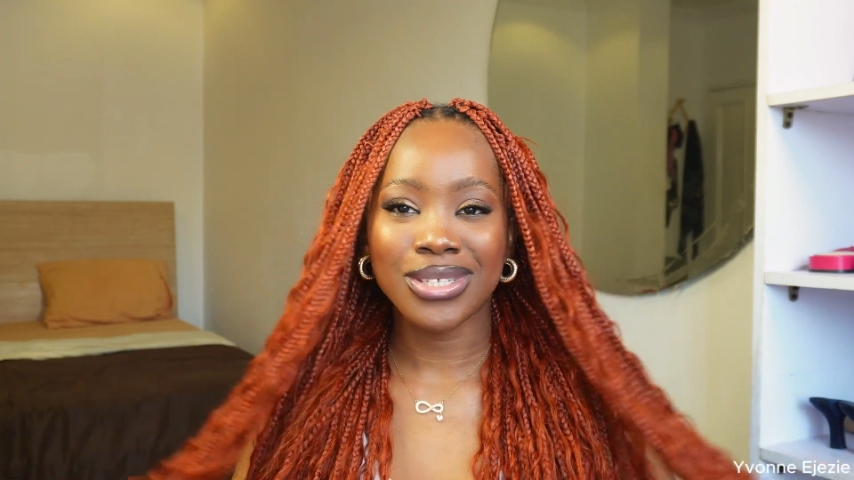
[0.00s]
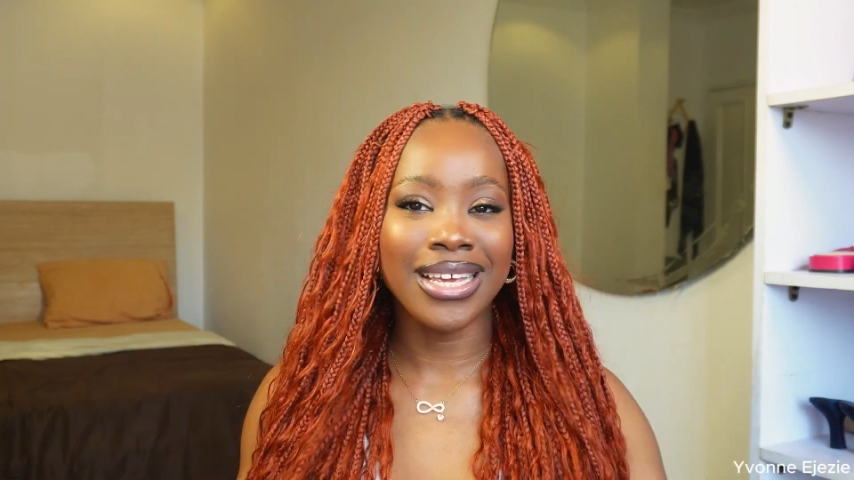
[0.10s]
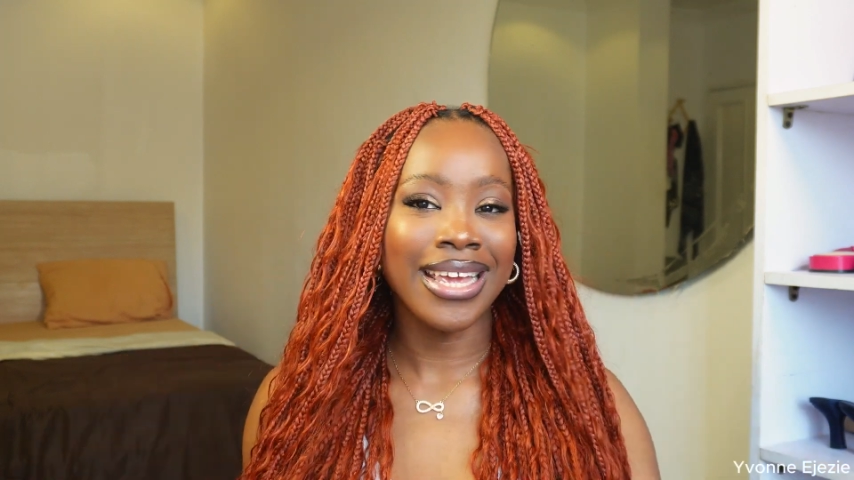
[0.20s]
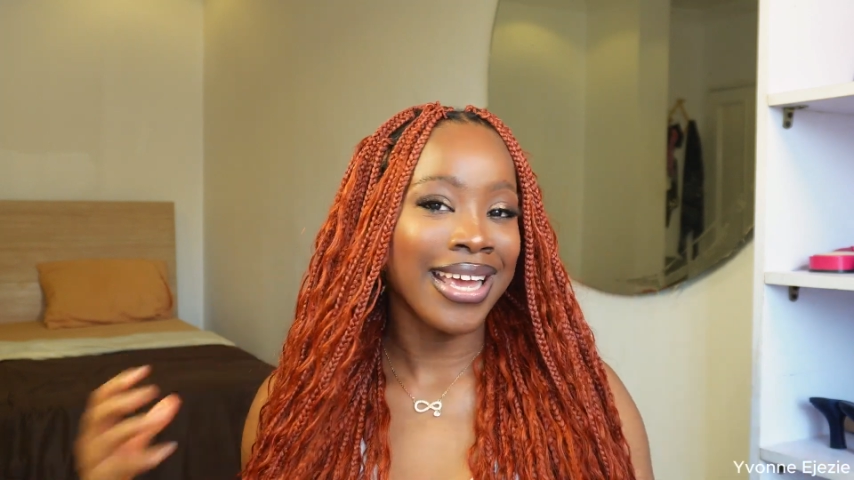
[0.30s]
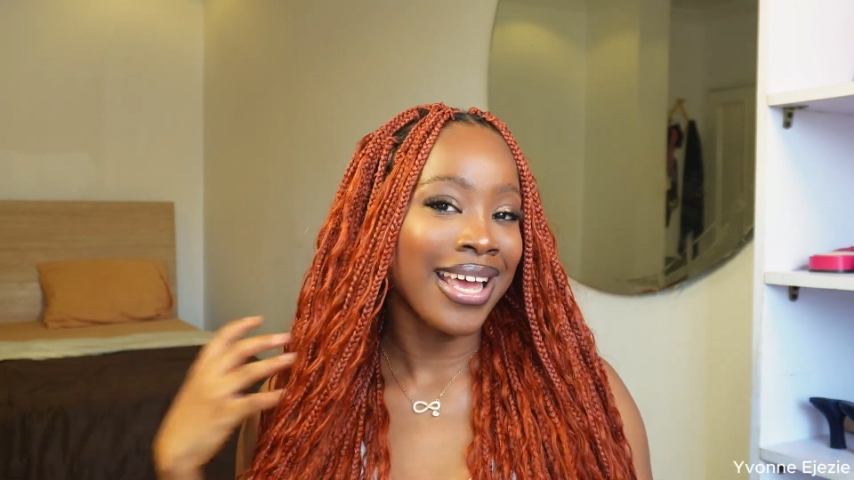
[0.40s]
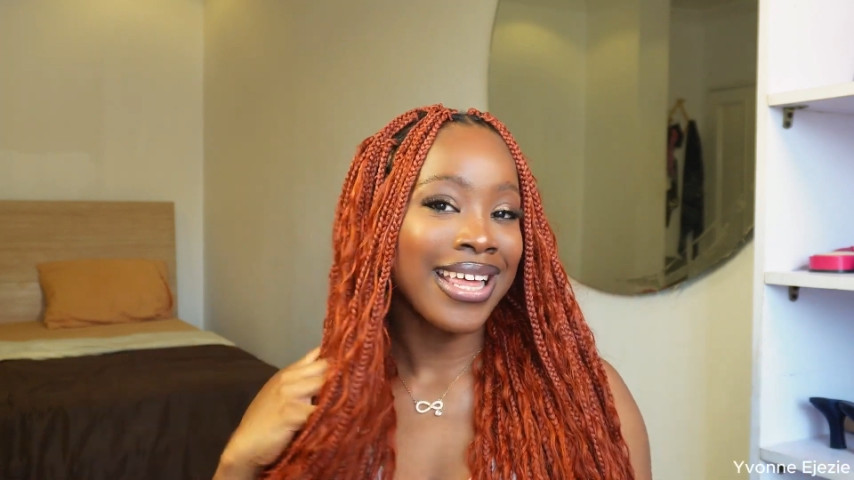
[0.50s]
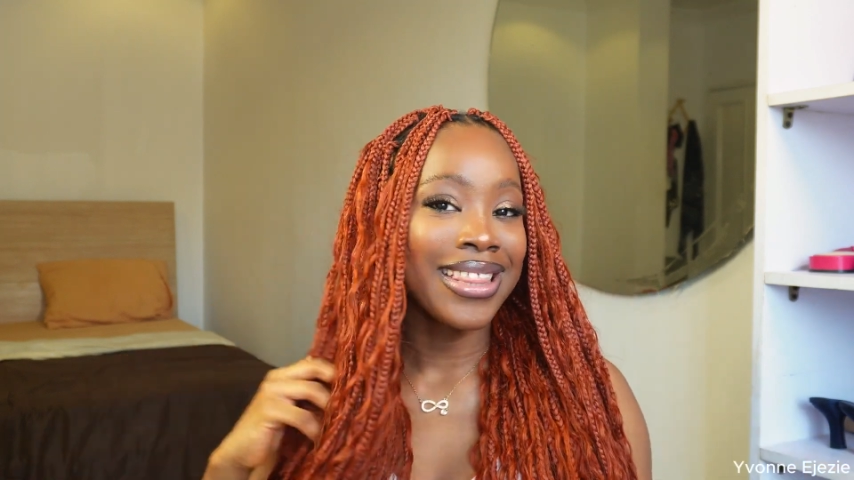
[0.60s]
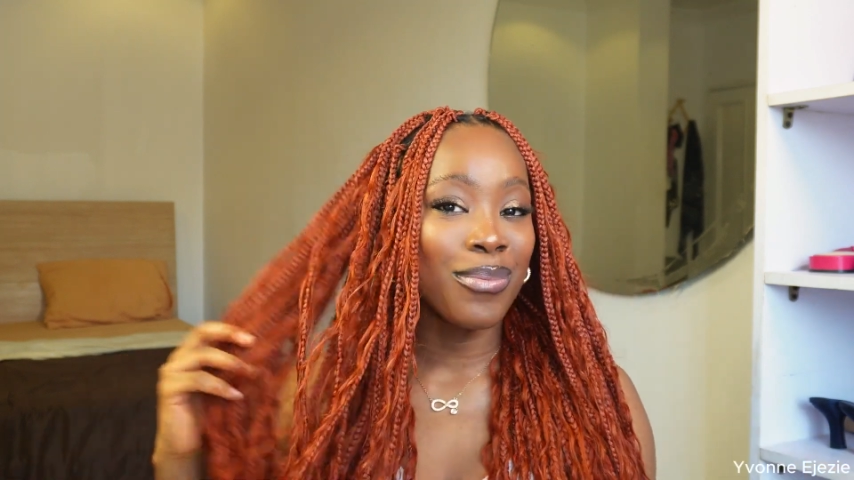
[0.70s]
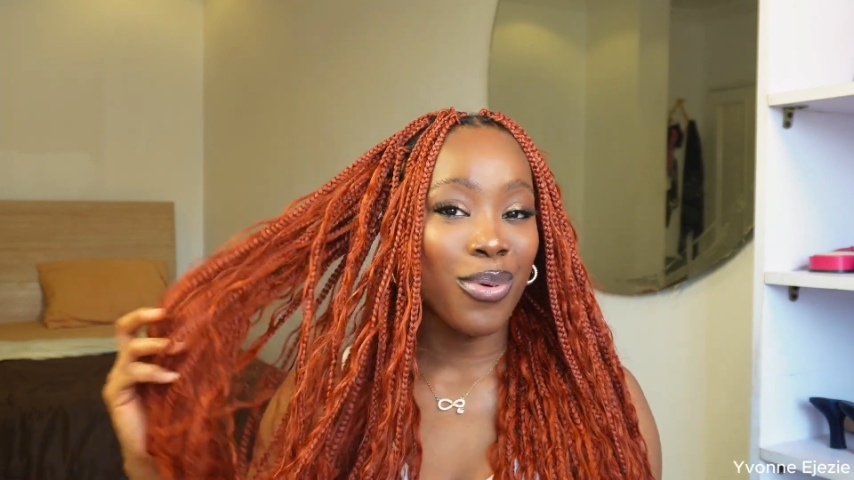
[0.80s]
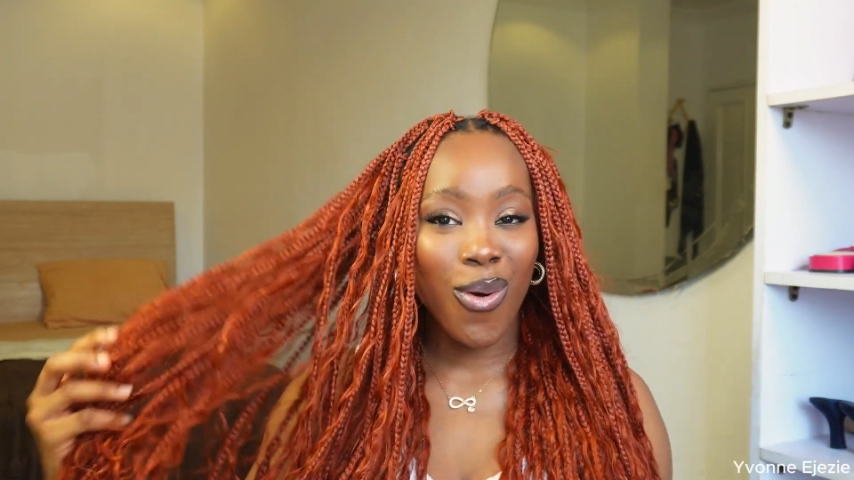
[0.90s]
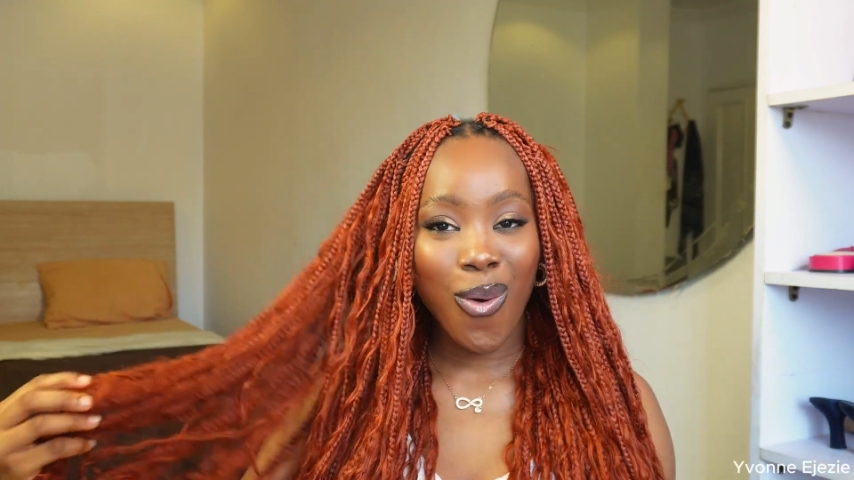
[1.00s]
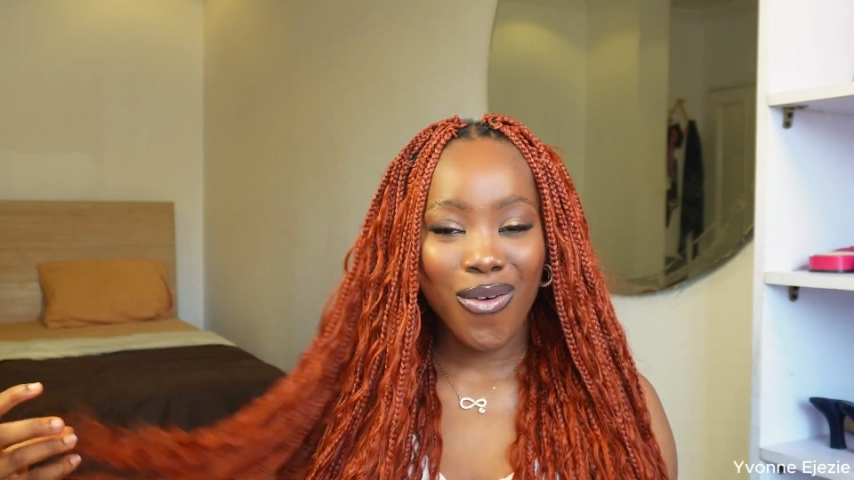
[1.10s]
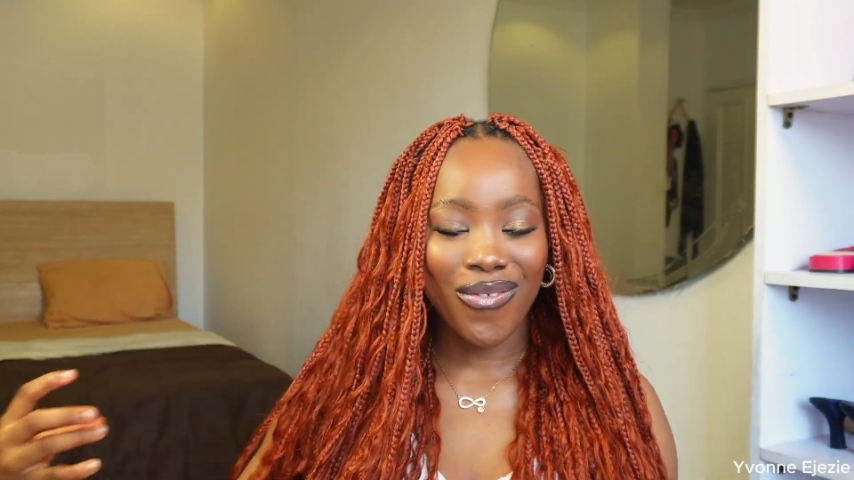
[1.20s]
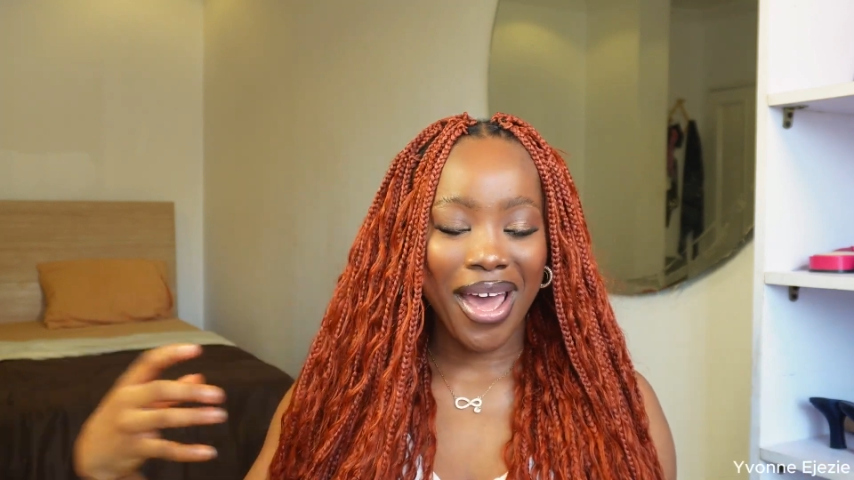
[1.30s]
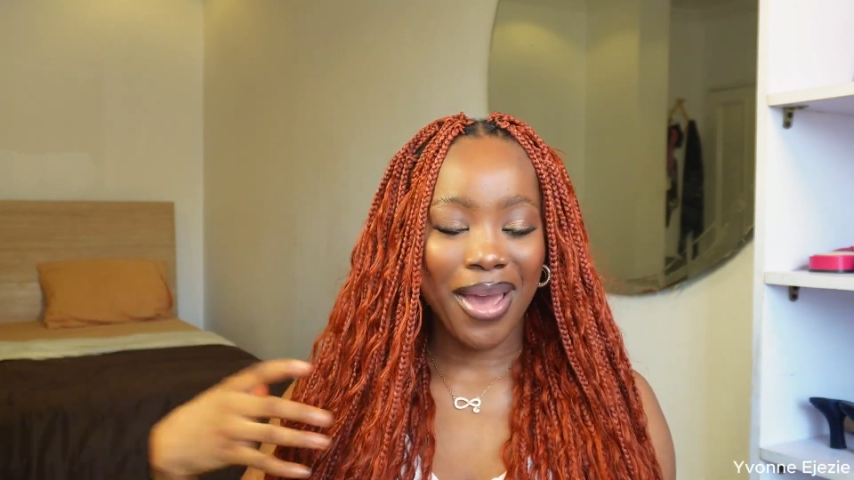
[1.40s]
See, the
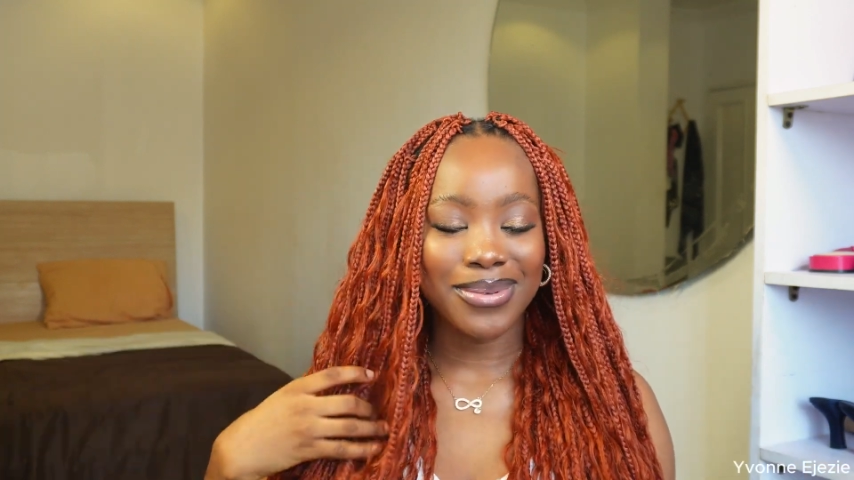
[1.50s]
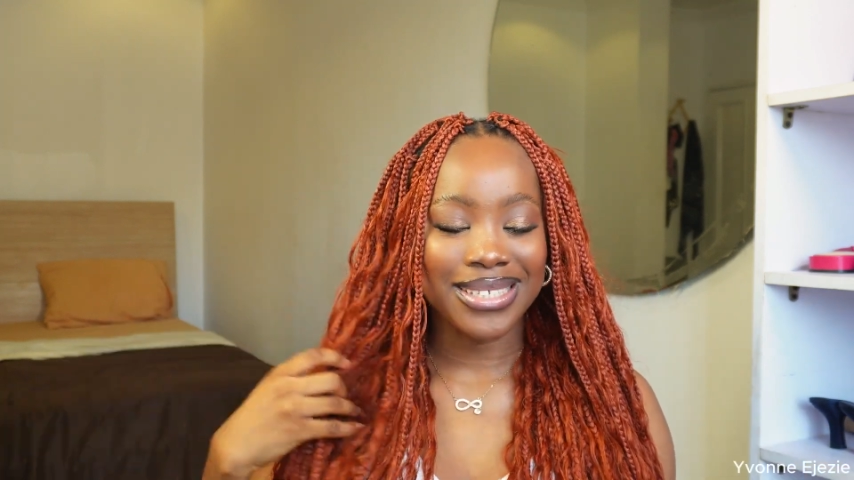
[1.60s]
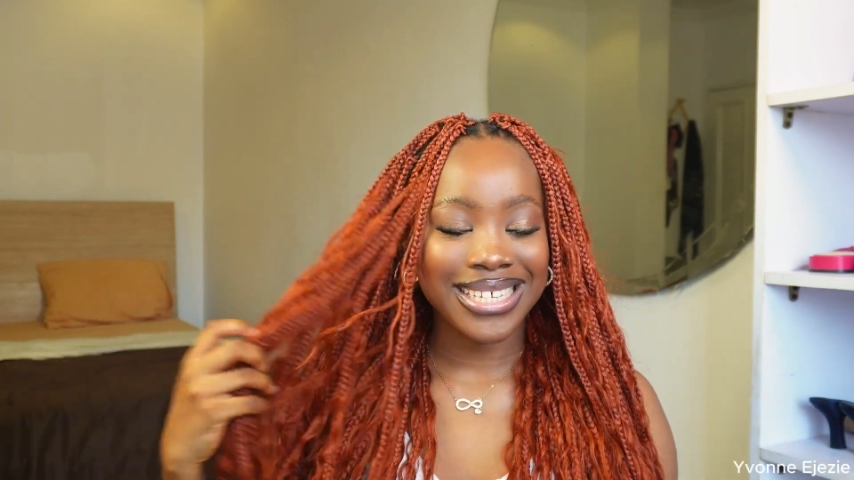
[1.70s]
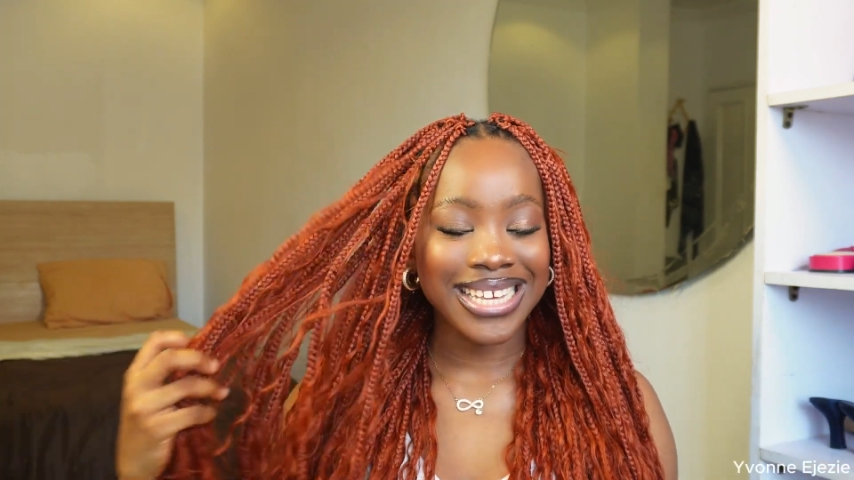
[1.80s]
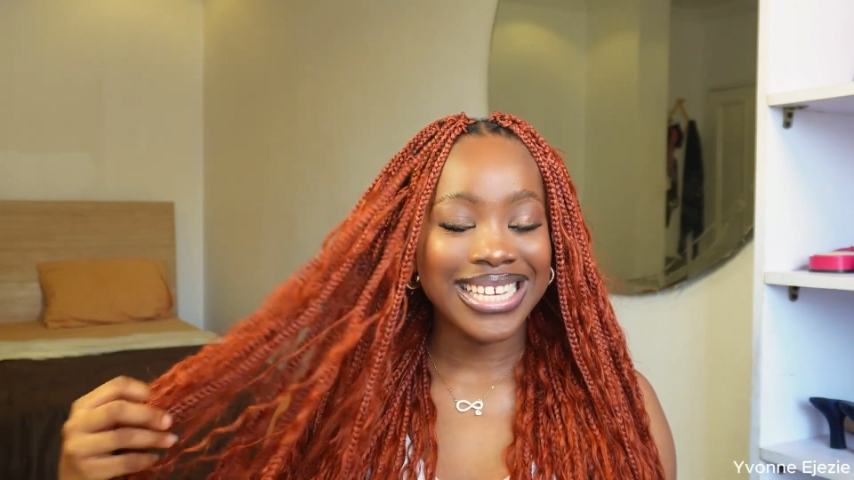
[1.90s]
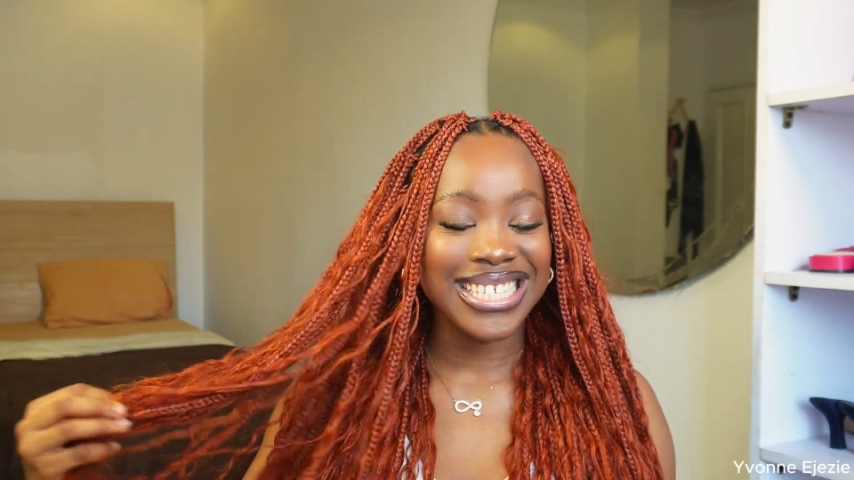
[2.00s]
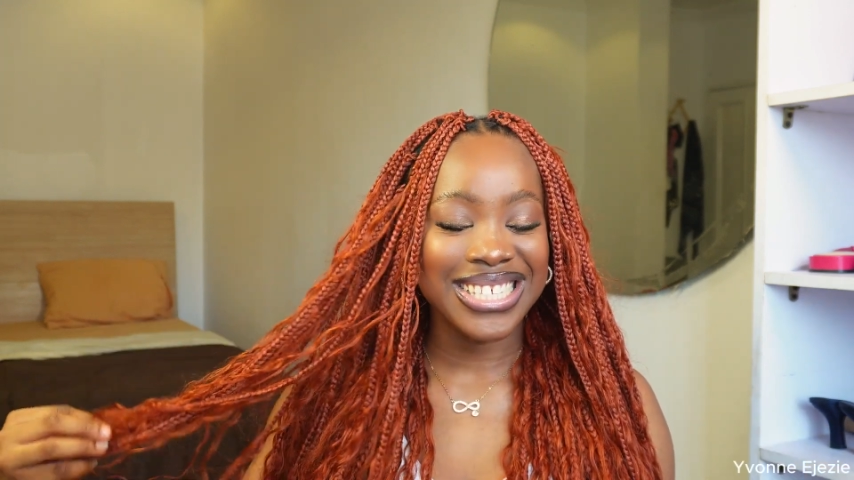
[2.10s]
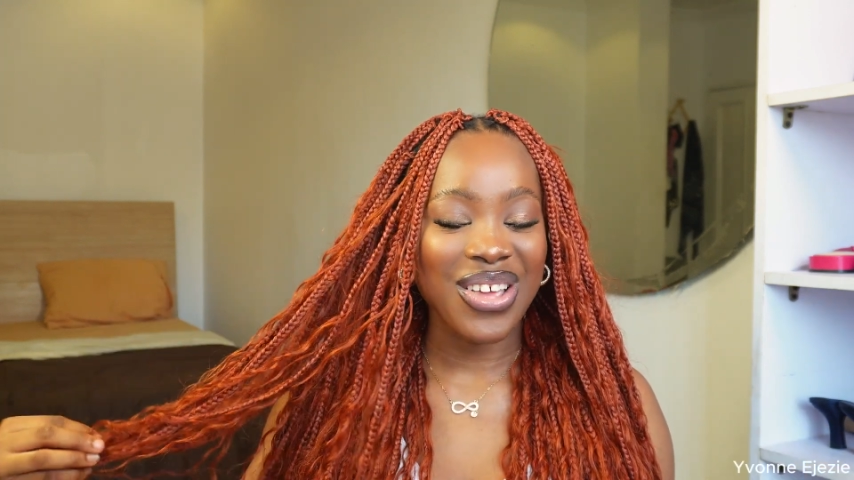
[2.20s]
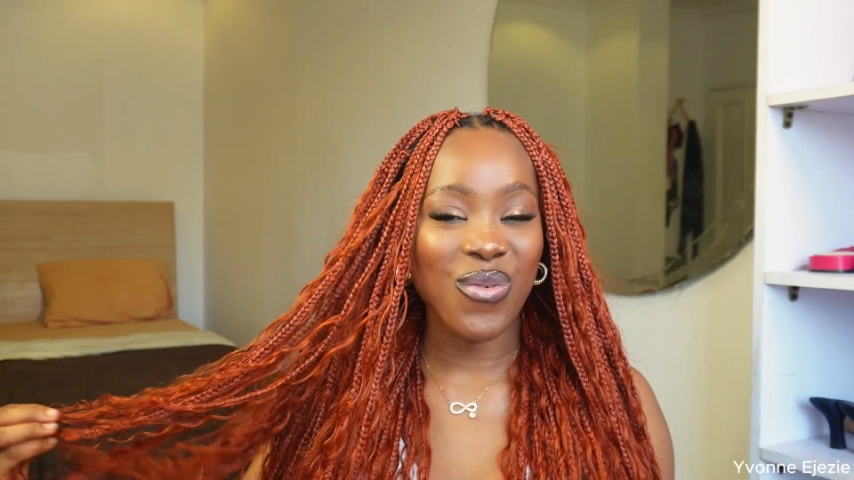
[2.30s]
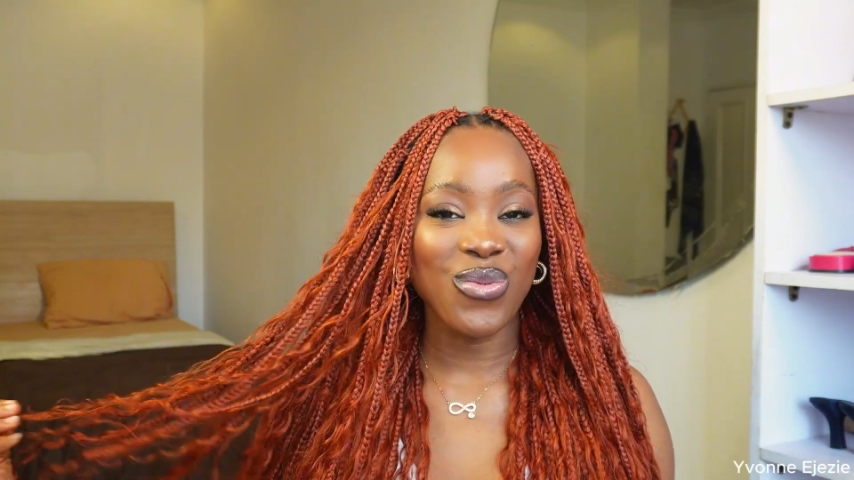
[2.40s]
boho vibes is